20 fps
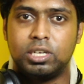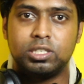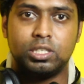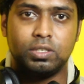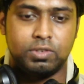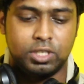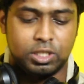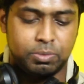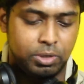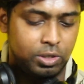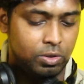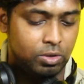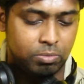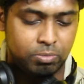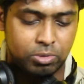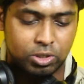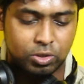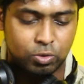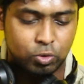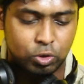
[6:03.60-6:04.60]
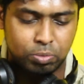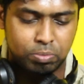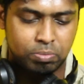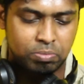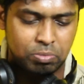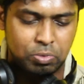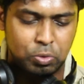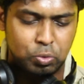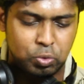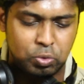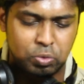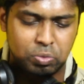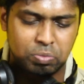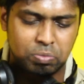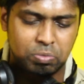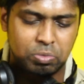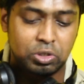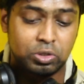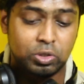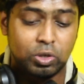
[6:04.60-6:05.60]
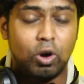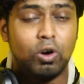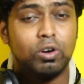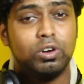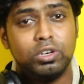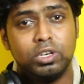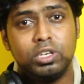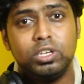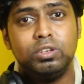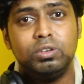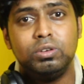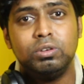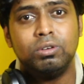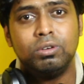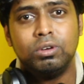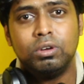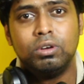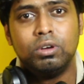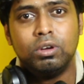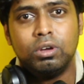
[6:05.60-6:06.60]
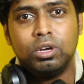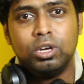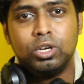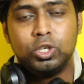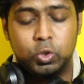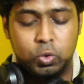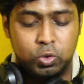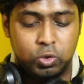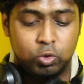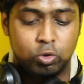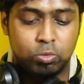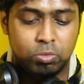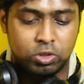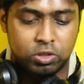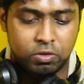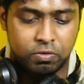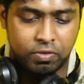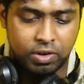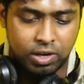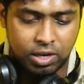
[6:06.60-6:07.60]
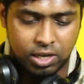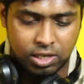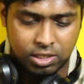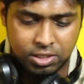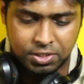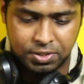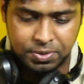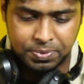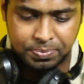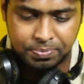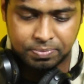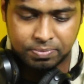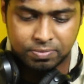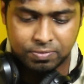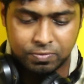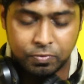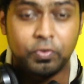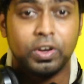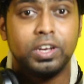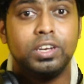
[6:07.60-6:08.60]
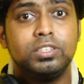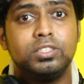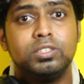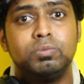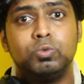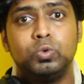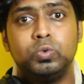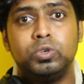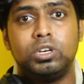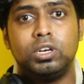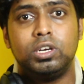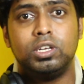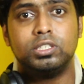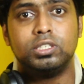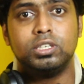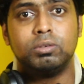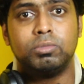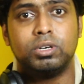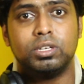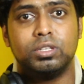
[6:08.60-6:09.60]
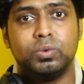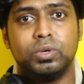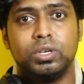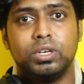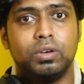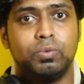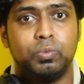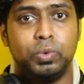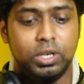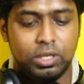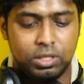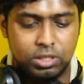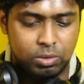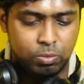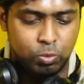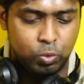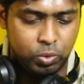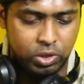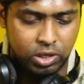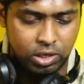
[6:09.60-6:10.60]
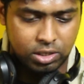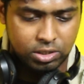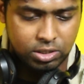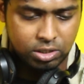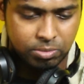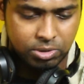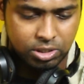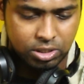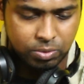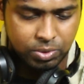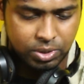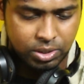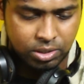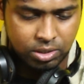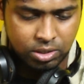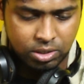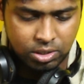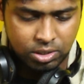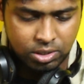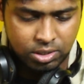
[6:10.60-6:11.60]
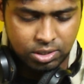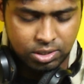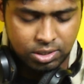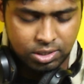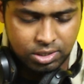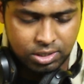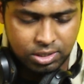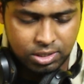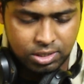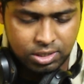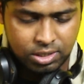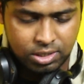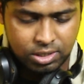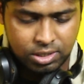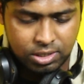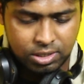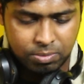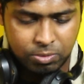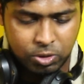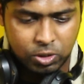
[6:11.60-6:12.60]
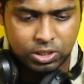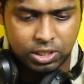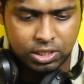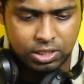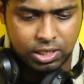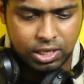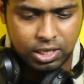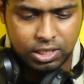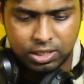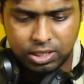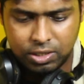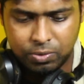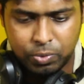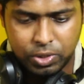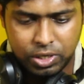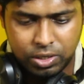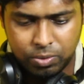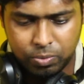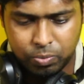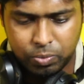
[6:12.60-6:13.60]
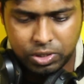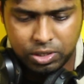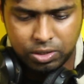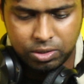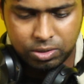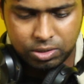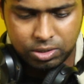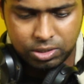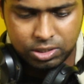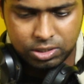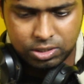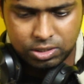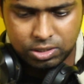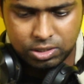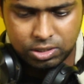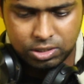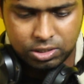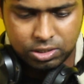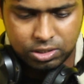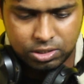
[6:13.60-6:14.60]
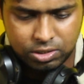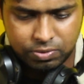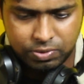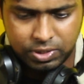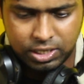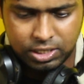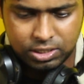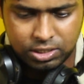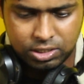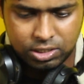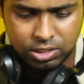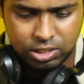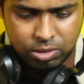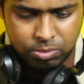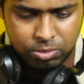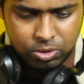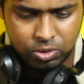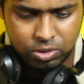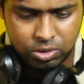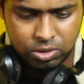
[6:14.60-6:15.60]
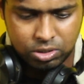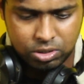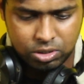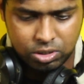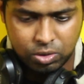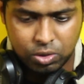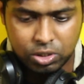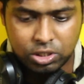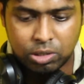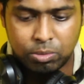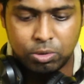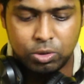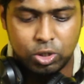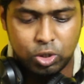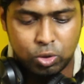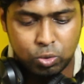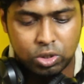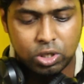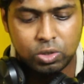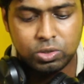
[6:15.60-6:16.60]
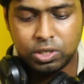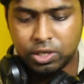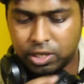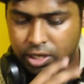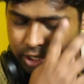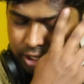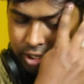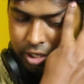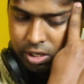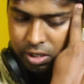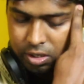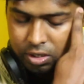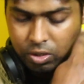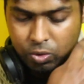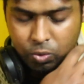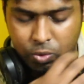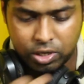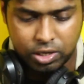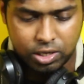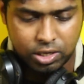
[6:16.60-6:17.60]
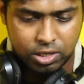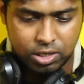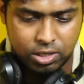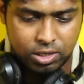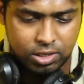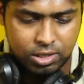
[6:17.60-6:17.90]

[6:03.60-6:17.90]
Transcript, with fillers: Massive respect to the person who's, who's, who's already showing so much of class. When is the movie releasing, by the way? When is the movie releasing, by the way? Because I, th I think when when is this? When has this come out? Oh, it's come out in two thousand eighteen. Okay.